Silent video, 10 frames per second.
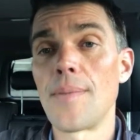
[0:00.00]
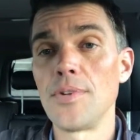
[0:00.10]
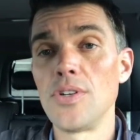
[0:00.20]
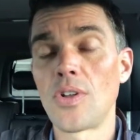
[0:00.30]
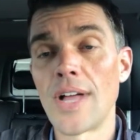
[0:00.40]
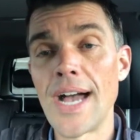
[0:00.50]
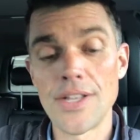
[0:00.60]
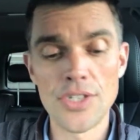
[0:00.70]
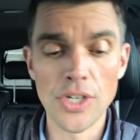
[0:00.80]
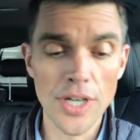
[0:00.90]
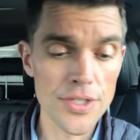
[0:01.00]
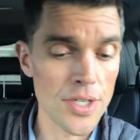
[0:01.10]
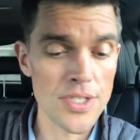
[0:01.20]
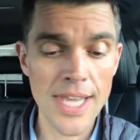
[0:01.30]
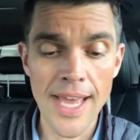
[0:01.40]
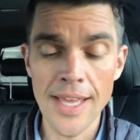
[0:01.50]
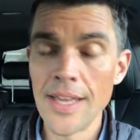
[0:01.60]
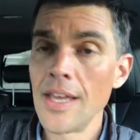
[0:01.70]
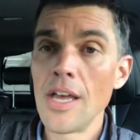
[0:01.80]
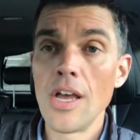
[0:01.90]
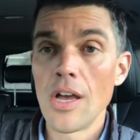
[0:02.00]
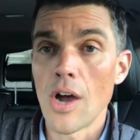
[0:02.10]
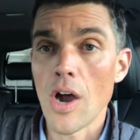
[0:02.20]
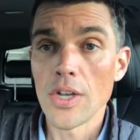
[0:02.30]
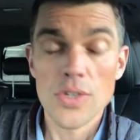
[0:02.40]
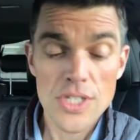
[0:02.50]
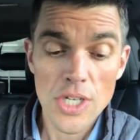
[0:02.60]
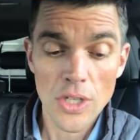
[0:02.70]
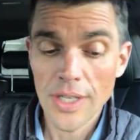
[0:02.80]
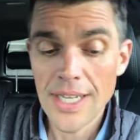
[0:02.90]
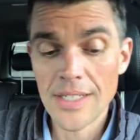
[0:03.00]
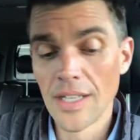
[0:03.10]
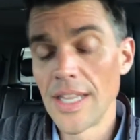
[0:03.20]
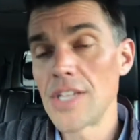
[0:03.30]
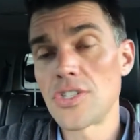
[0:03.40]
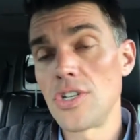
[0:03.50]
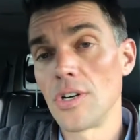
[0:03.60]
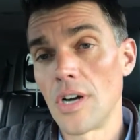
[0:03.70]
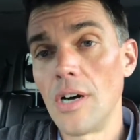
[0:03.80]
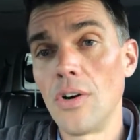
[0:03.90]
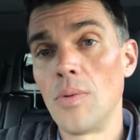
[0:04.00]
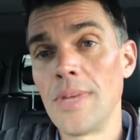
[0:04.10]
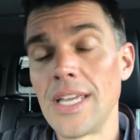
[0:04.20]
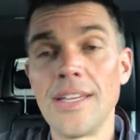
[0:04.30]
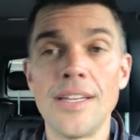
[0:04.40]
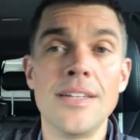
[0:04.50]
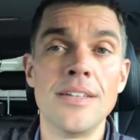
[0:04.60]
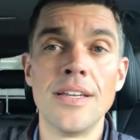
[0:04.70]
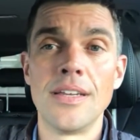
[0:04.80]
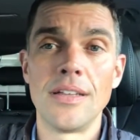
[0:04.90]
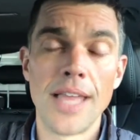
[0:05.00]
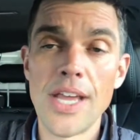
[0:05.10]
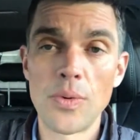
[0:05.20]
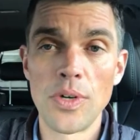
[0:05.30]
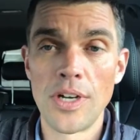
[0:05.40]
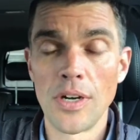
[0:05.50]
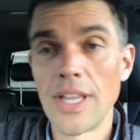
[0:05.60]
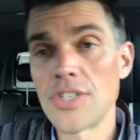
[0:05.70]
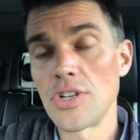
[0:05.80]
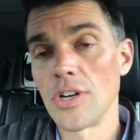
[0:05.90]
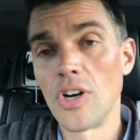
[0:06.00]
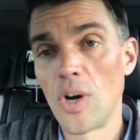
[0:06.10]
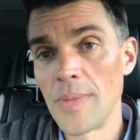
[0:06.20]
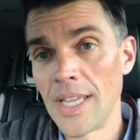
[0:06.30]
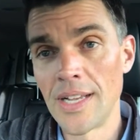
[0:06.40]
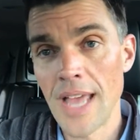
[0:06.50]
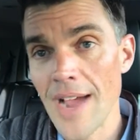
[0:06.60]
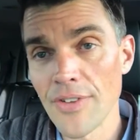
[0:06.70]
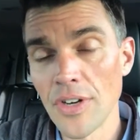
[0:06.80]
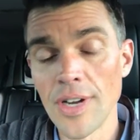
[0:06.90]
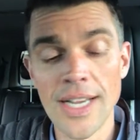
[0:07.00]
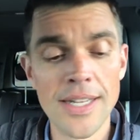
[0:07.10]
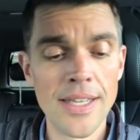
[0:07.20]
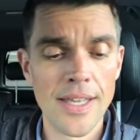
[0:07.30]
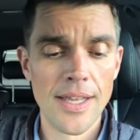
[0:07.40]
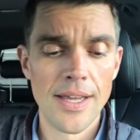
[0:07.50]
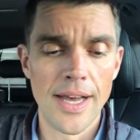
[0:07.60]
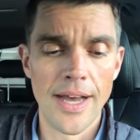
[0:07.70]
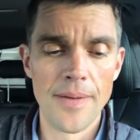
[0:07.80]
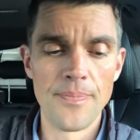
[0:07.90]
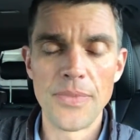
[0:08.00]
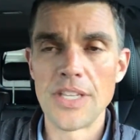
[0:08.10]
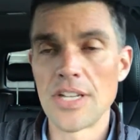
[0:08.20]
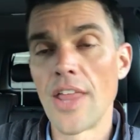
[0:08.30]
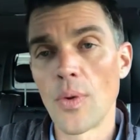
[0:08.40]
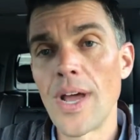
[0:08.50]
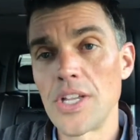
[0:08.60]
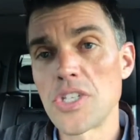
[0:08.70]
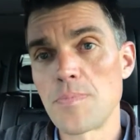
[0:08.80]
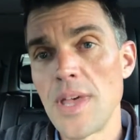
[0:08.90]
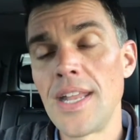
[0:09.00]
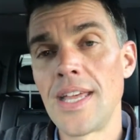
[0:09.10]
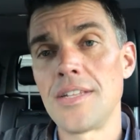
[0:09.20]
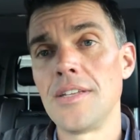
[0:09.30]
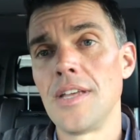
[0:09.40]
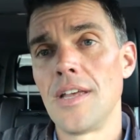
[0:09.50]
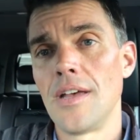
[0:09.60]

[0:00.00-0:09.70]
couple new clients. You could also say, are you still looking to list your home in Lakewood or list your home in Evergreen? It's another way to spin it